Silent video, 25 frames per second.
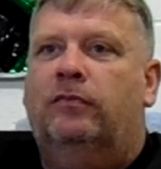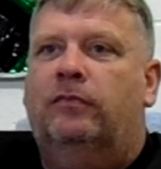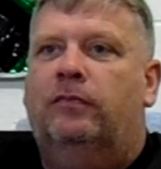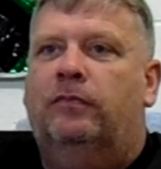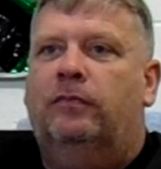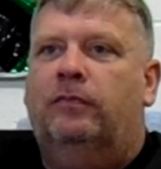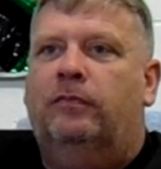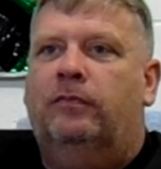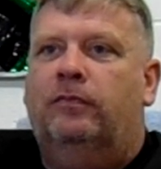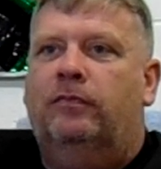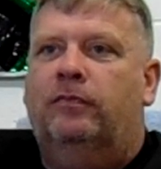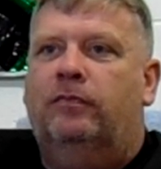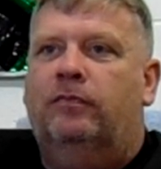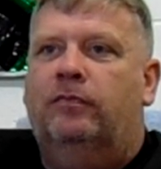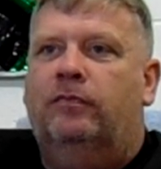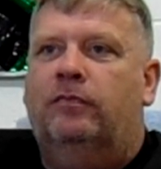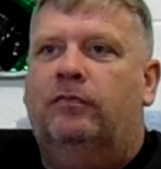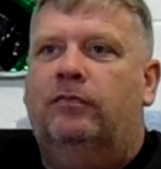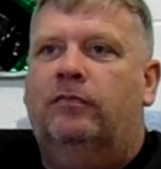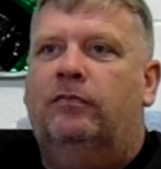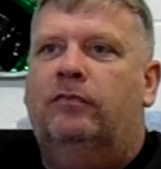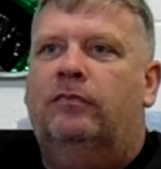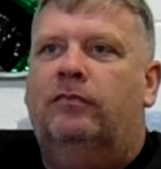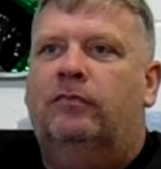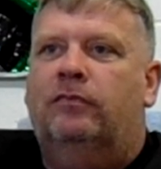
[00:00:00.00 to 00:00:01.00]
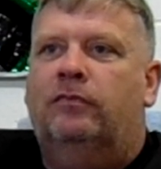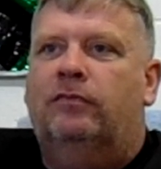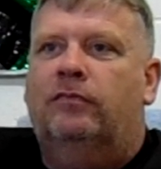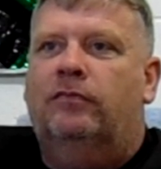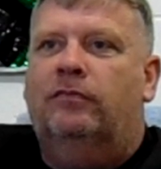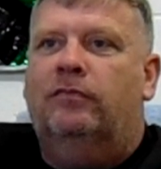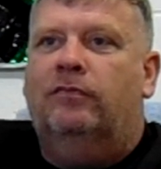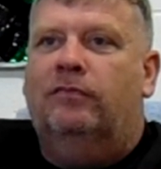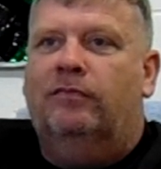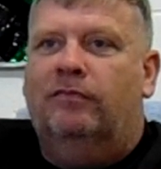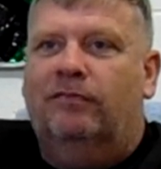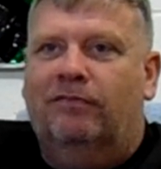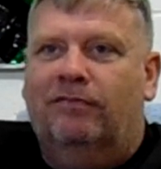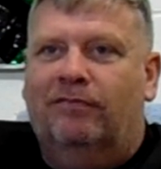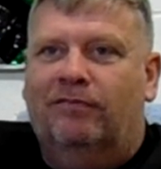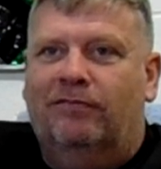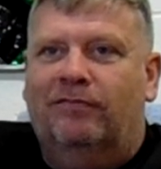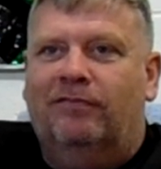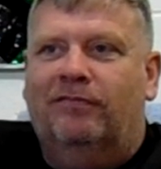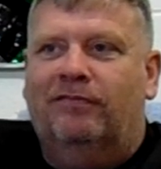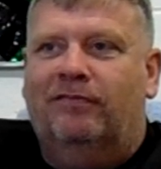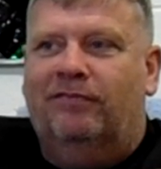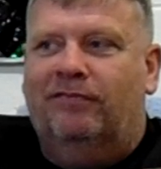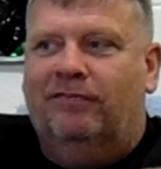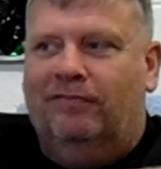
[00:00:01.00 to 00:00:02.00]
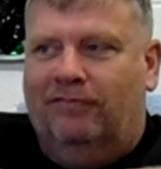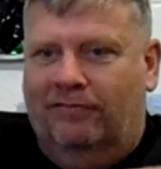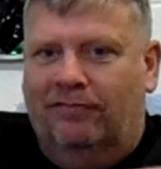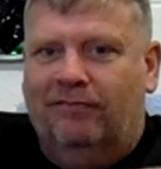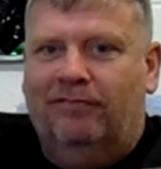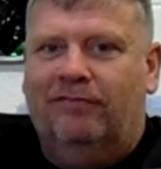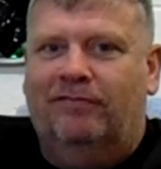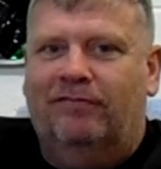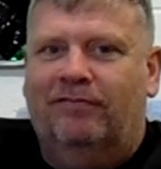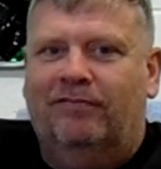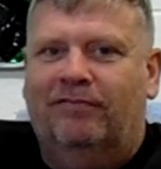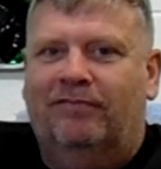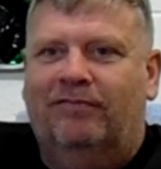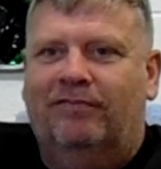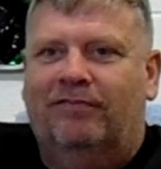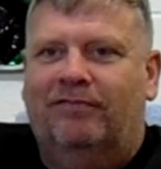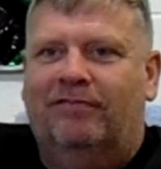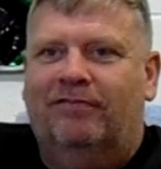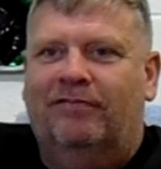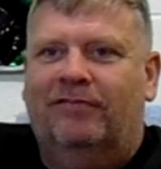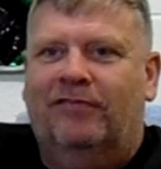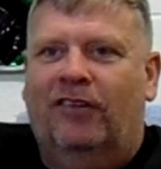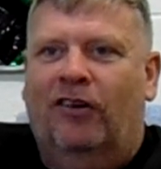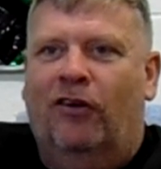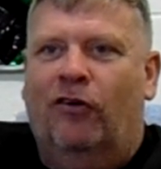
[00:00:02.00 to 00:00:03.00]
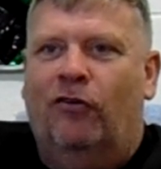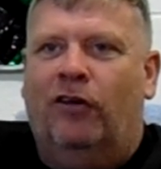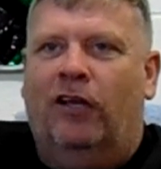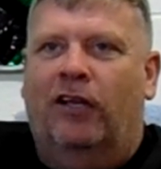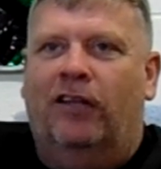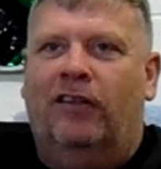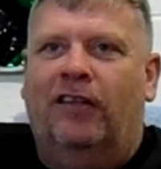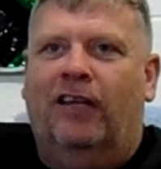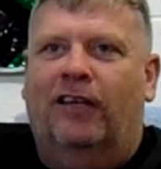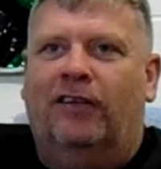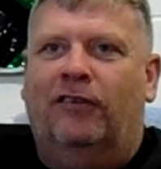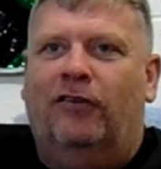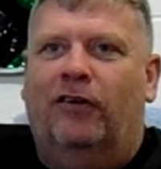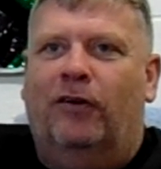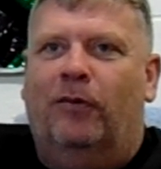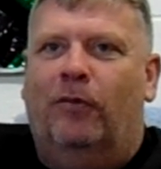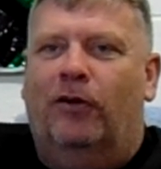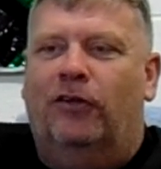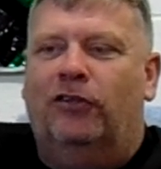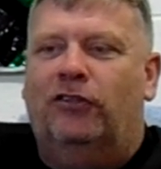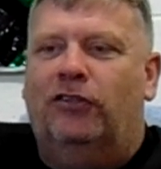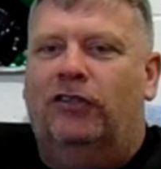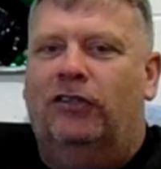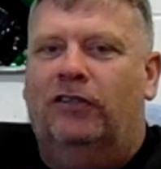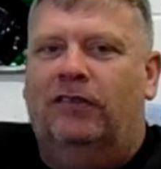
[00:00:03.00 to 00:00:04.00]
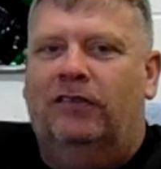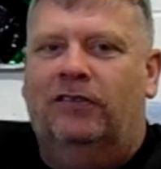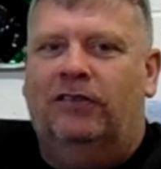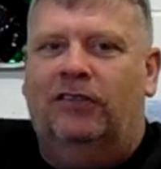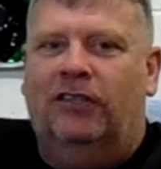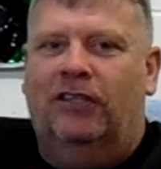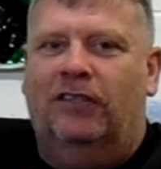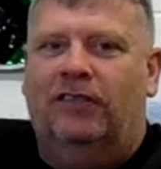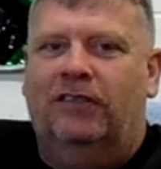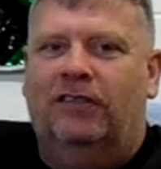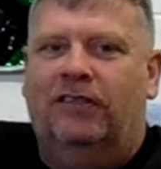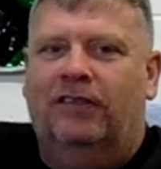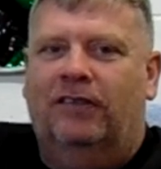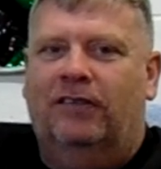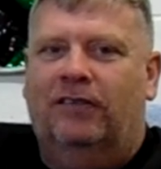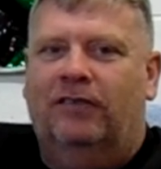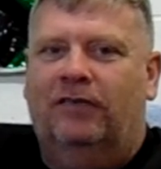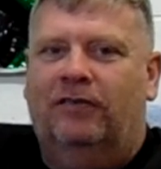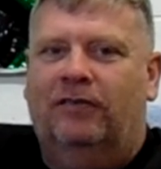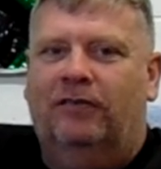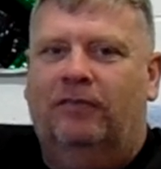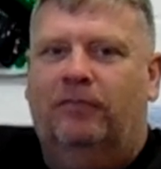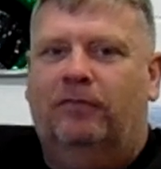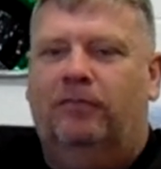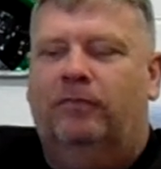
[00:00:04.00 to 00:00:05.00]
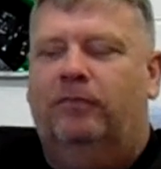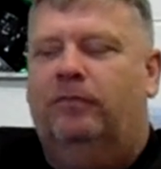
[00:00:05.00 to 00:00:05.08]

Uh, that's all I've got for you, today, Billy, mate, thanks very much. Okay, thanks a lot. Right. Cheers, mate.